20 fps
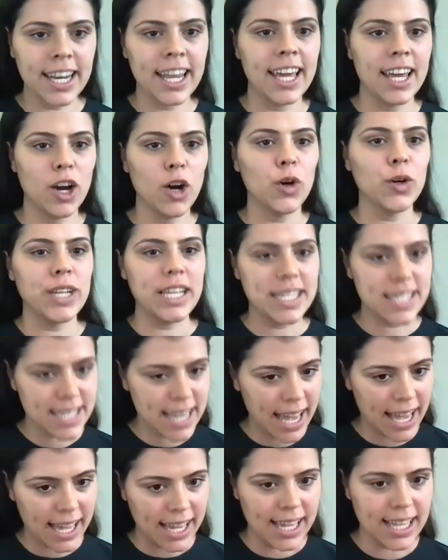it on its
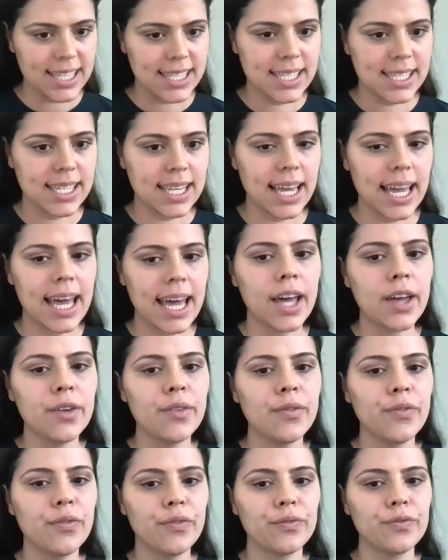head,
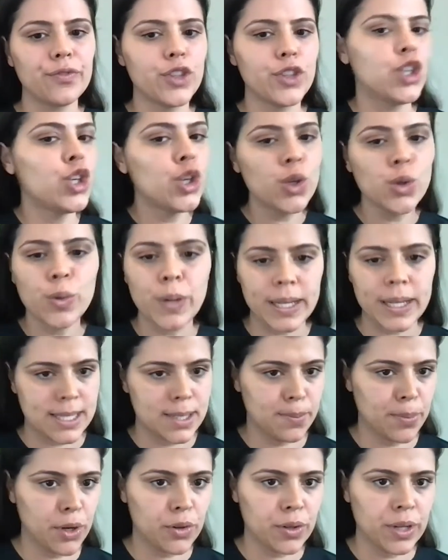have you
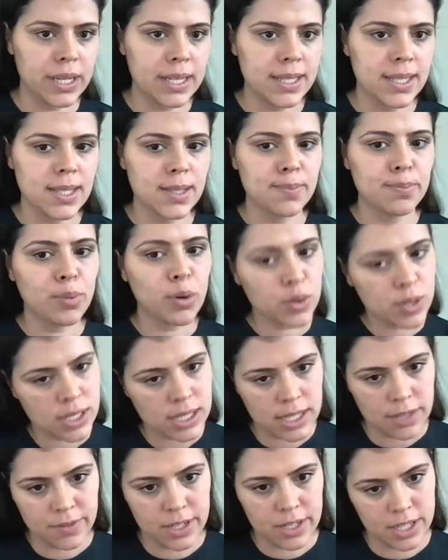experienced
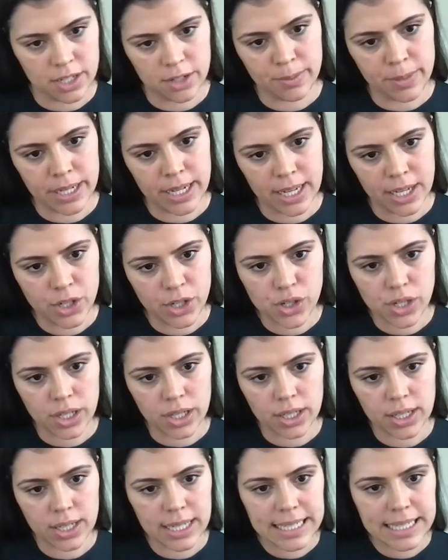positive
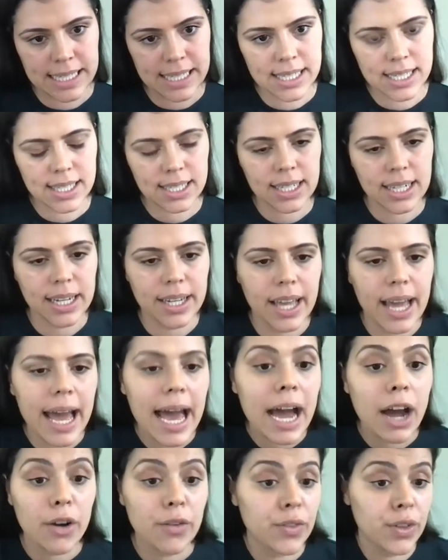discrimination, and kind of
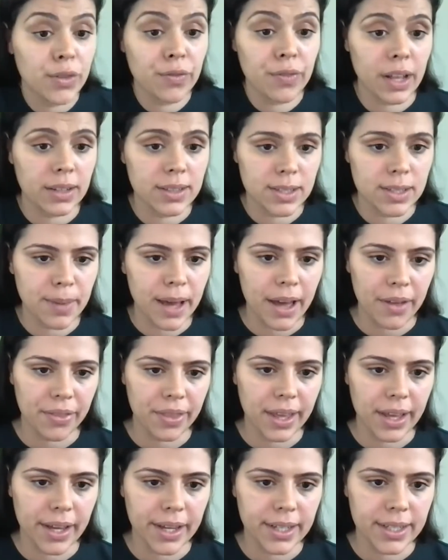how have you felt about
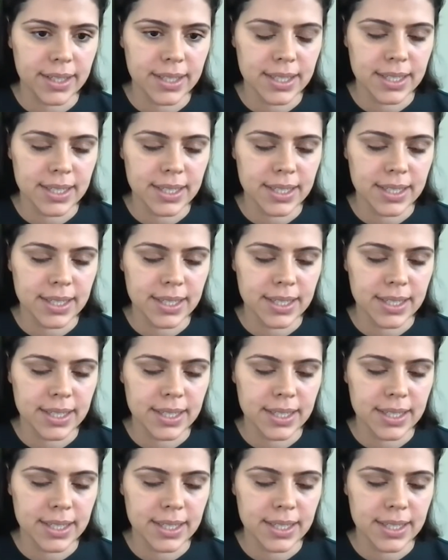that?